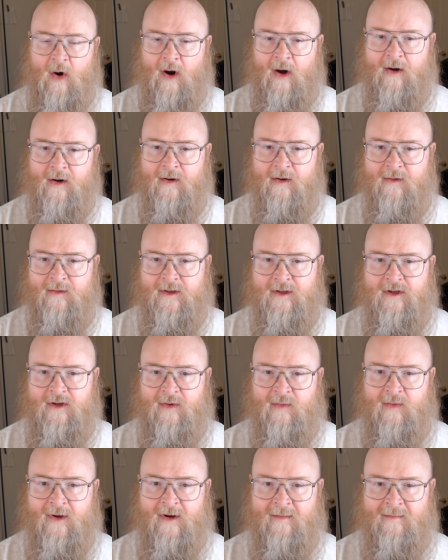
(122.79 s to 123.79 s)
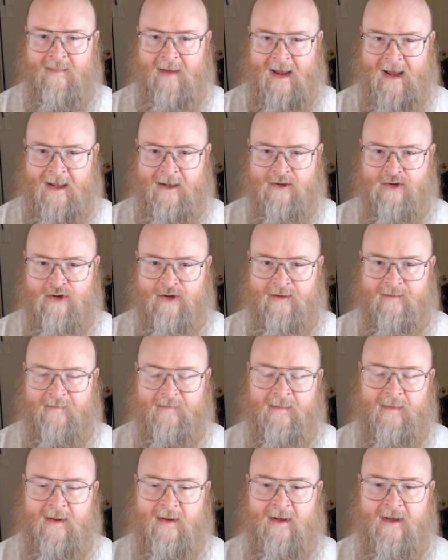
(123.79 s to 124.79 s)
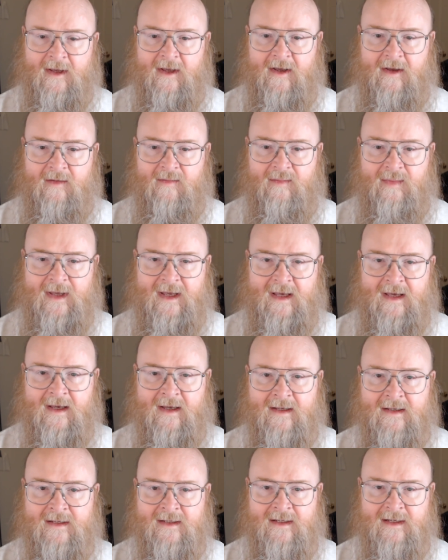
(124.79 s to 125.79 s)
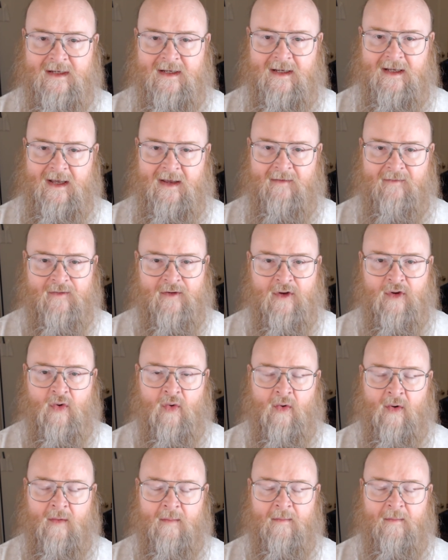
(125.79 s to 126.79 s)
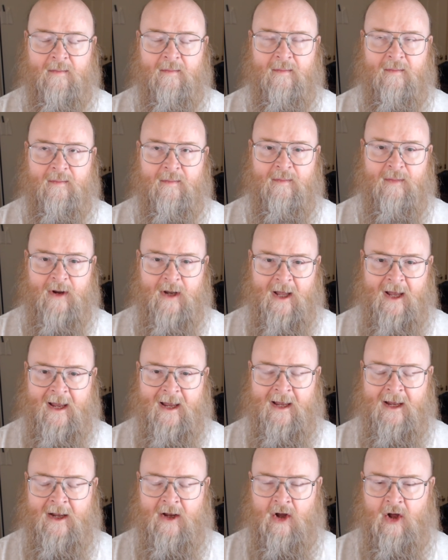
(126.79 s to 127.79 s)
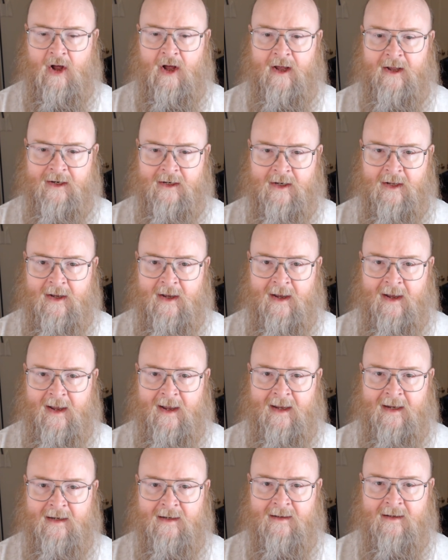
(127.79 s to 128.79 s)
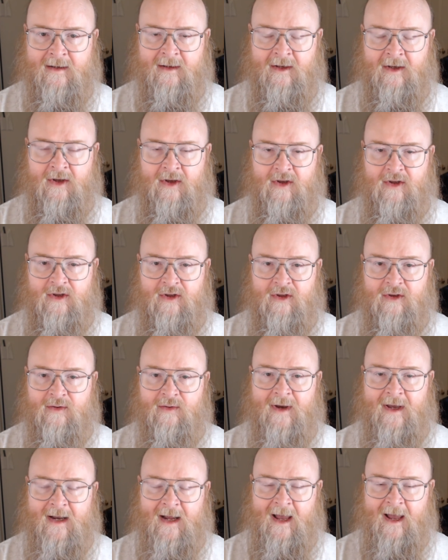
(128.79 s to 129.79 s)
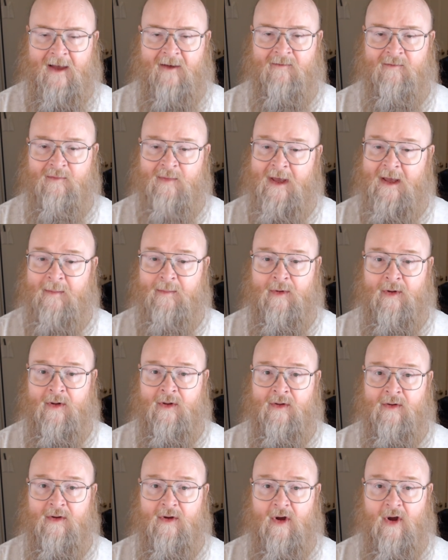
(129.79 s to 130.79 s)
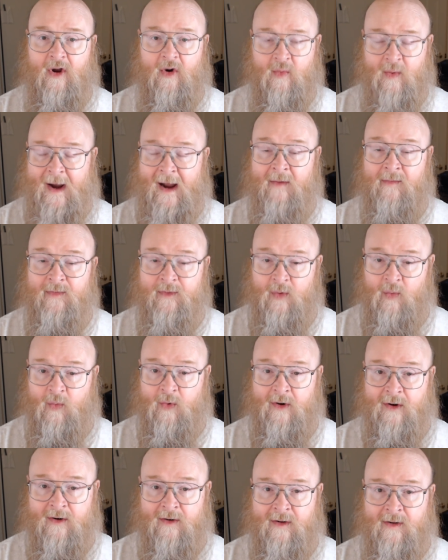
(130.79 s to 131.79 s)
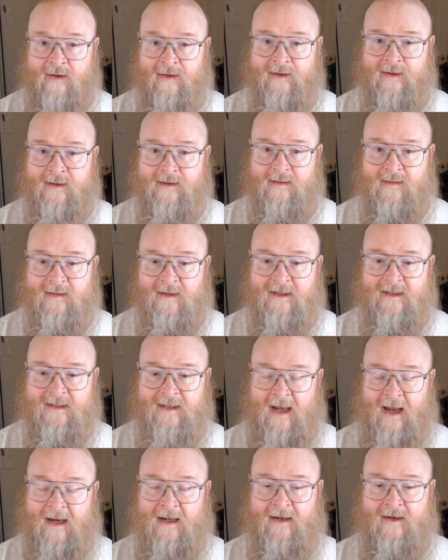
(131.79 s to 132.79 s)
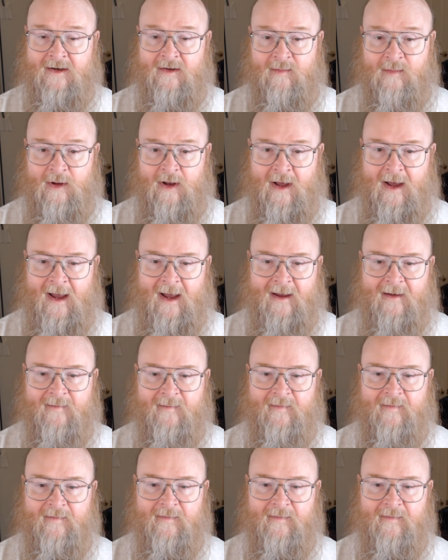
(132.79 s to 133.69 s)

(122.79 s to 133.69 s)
harder than you would imagine, because if you're playing online, you can have people around the world deciding to play.